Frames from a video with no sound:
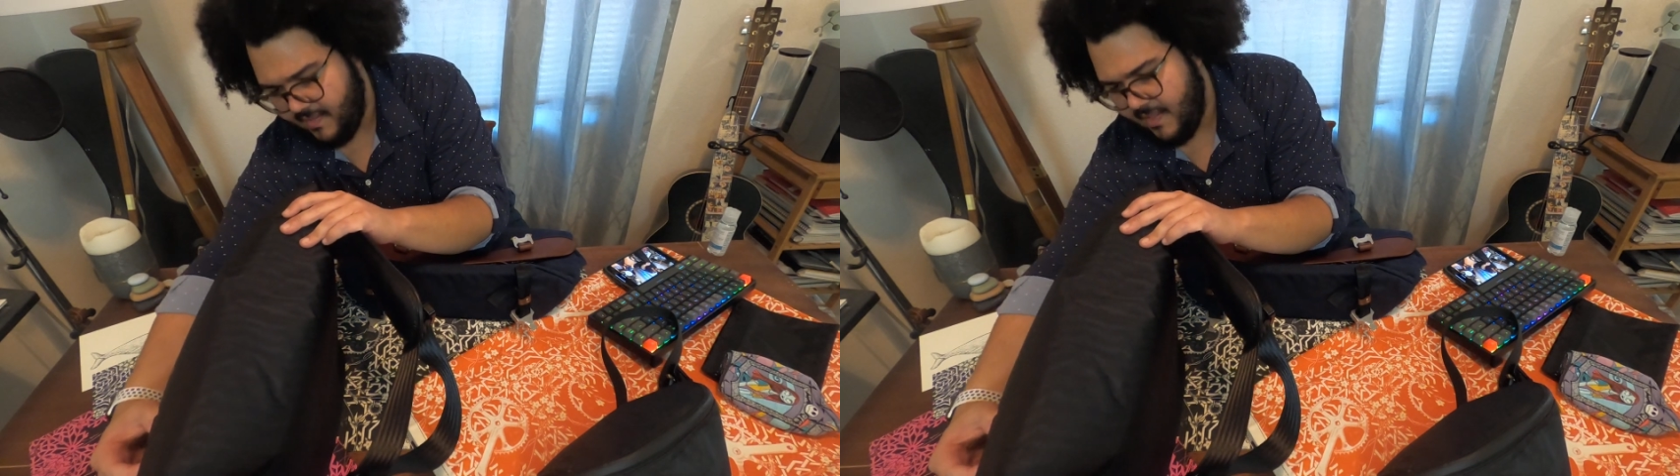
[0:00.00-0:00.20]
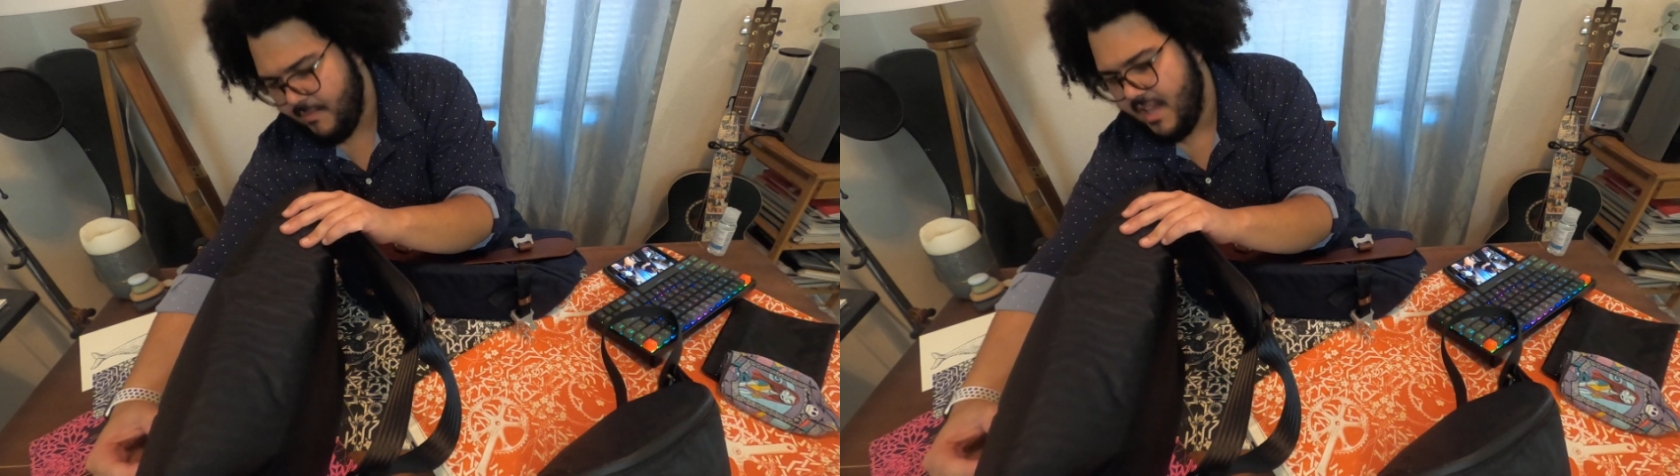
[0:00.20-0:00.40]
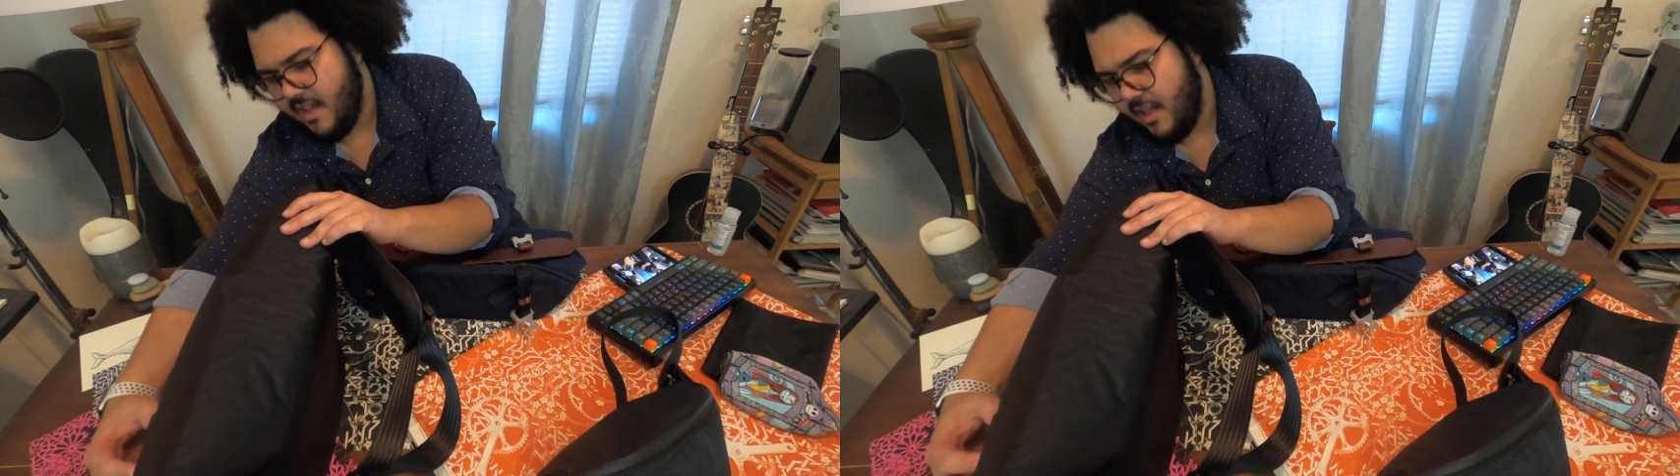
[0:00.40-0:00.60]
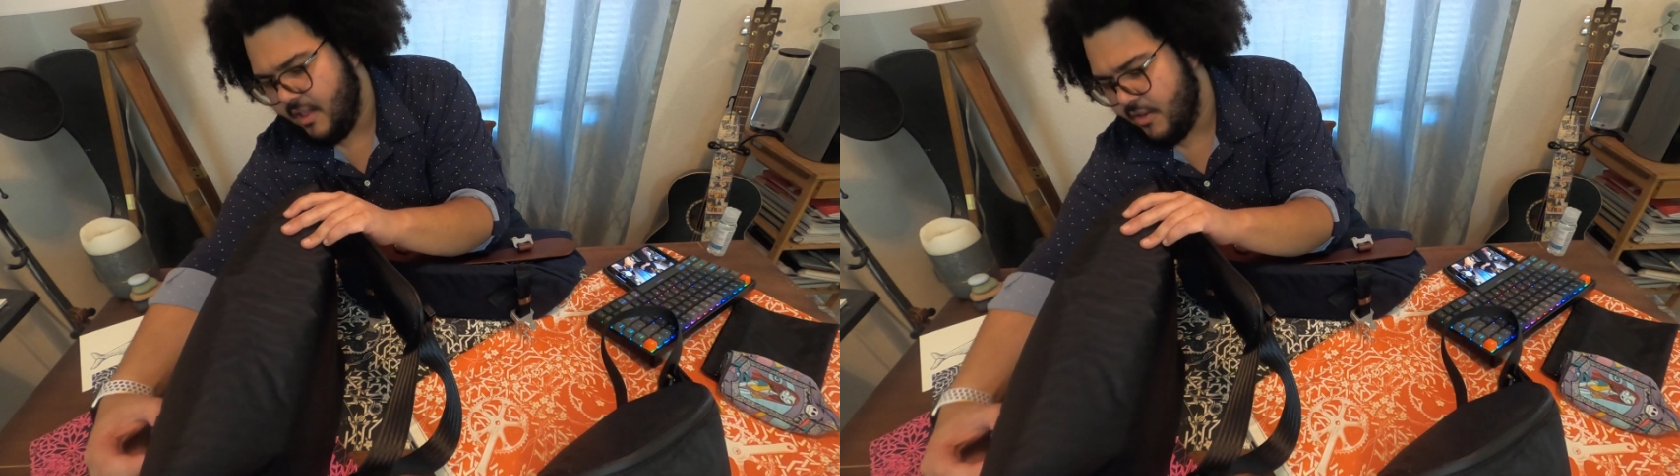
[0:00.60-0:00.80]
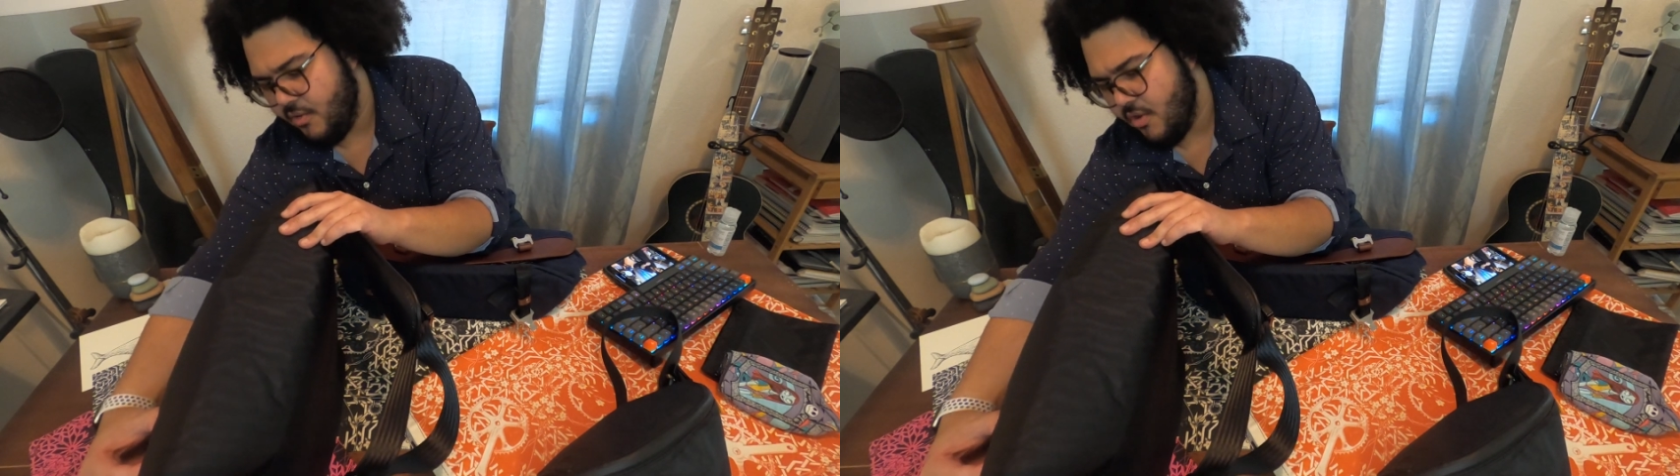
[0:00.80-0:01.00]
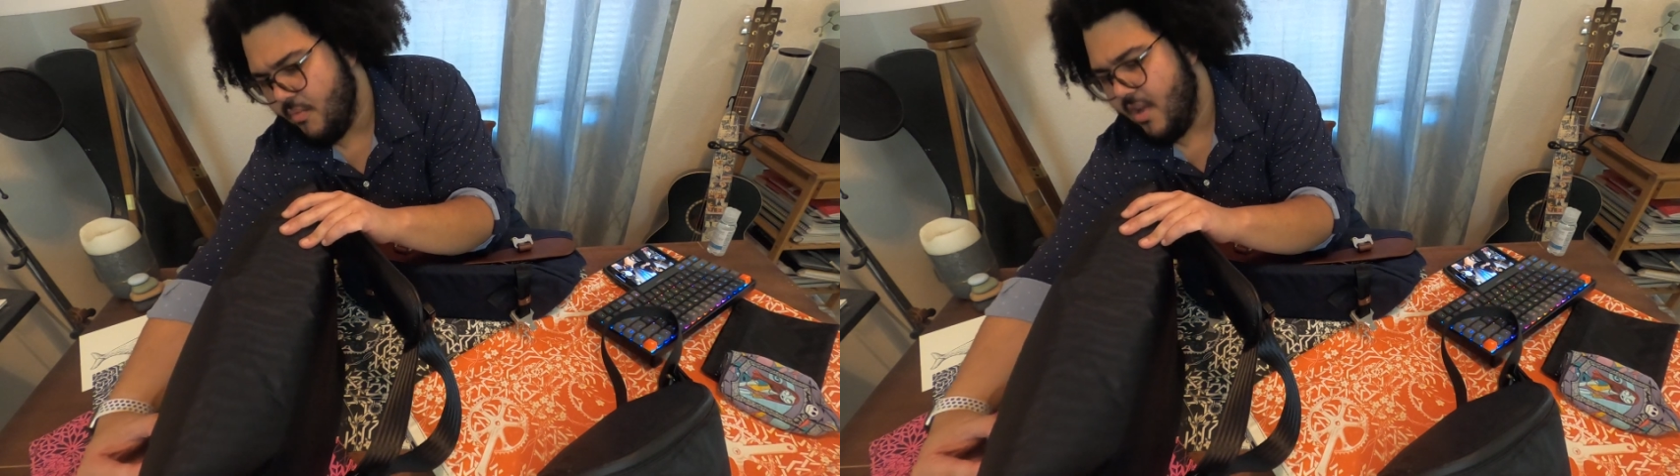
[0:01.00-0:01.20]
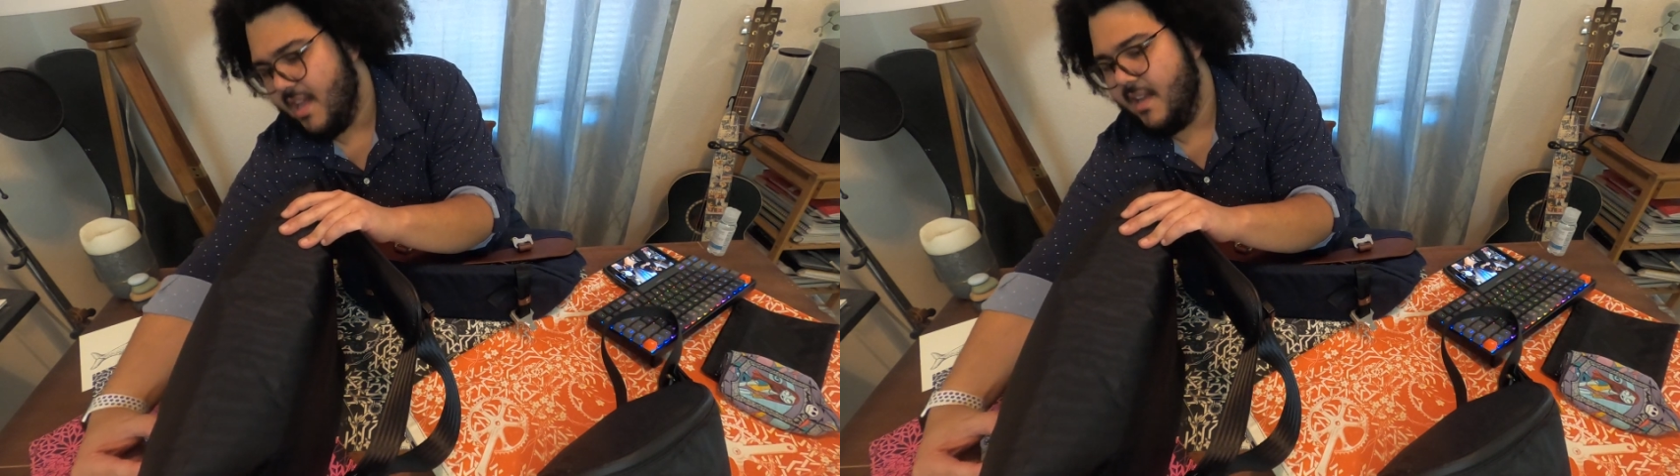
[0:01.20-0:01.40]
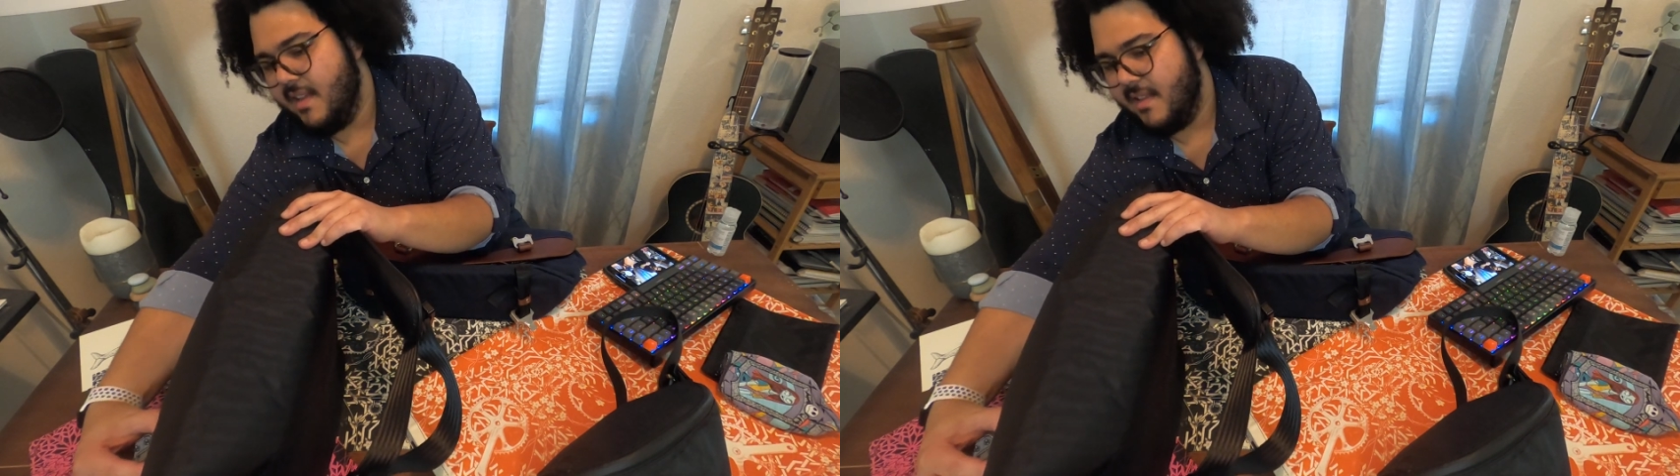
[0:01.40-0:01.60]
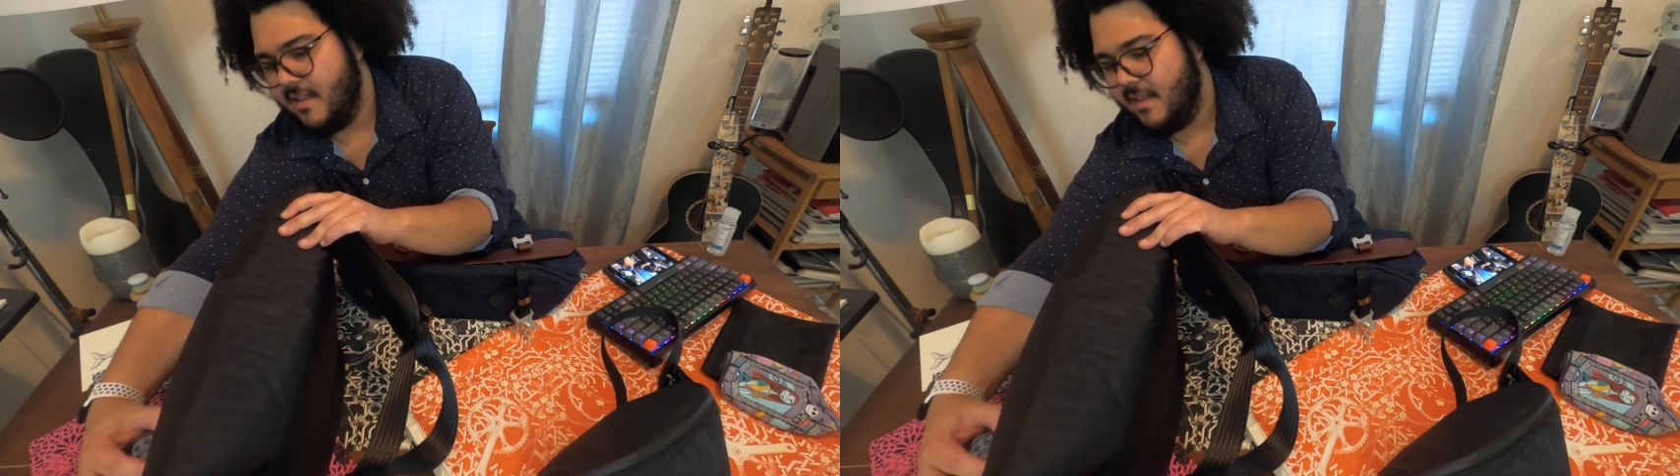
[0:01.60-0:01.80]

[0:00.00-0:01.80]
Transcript: slimming color or what.